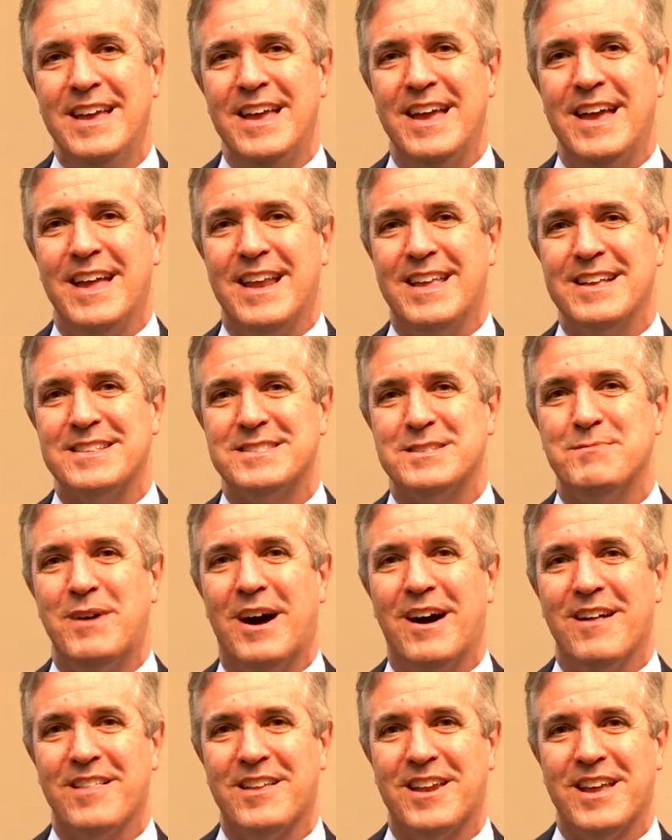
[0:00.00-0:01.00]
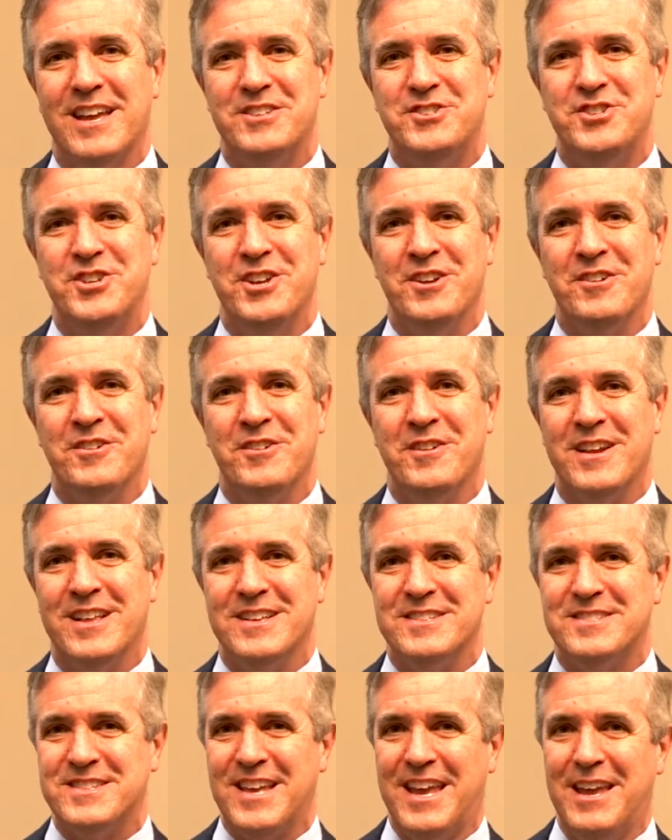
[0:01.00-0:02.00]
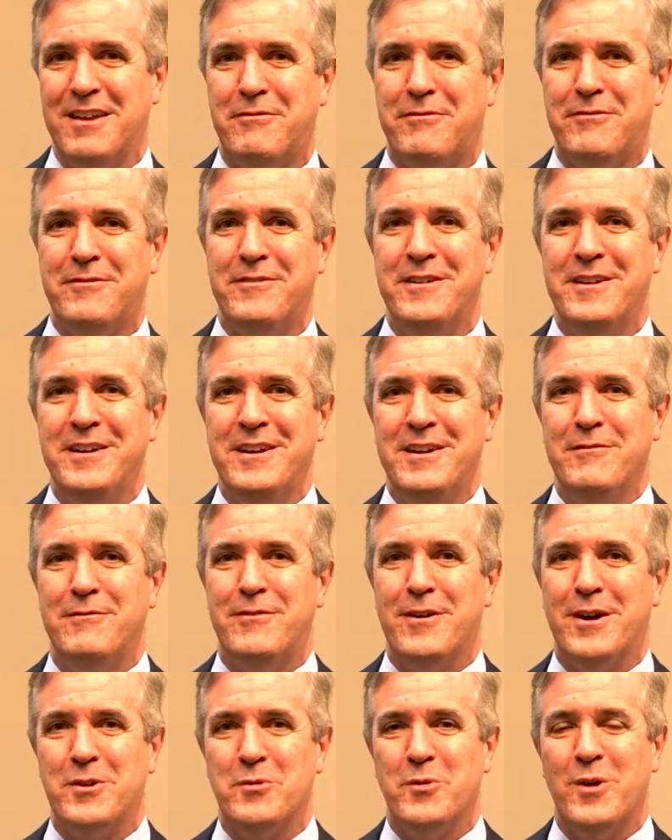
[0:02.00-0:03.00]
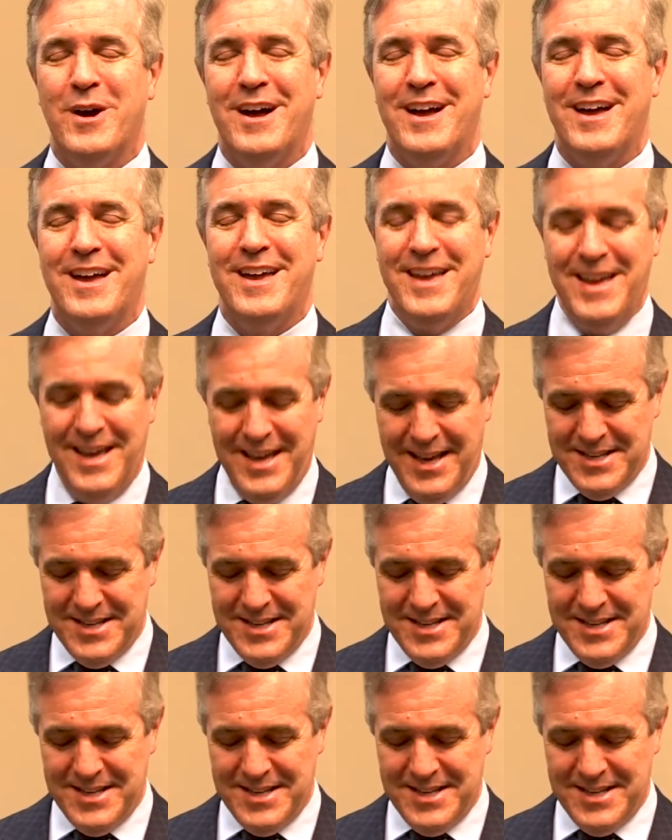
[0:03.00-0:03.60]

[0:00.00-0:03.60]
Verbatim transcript: and get some holiday cheer in a safe, fun way.